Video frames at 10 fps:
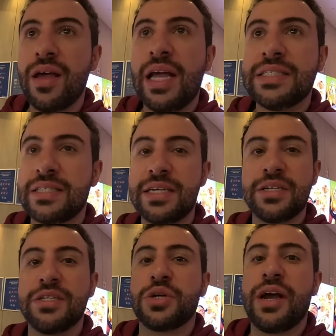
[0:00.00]
he's a
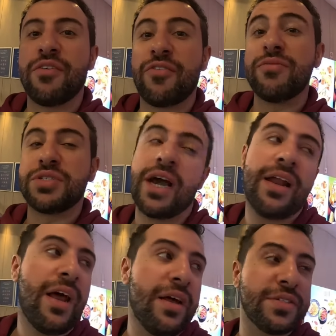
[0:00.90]
single traveler from
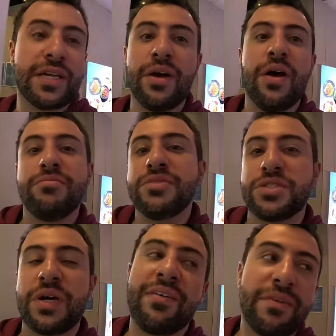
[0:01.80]
China. He was like, yo, I'm
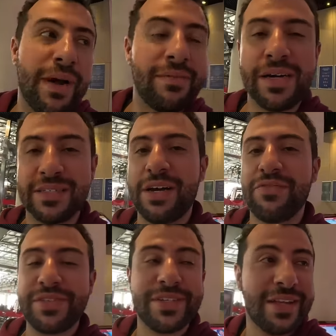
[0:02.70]
just traveling by
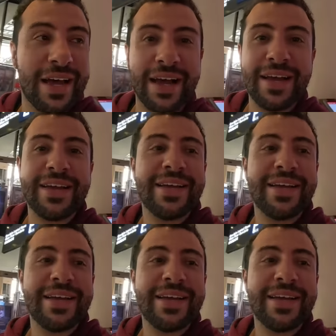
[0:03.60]
myself, this and that.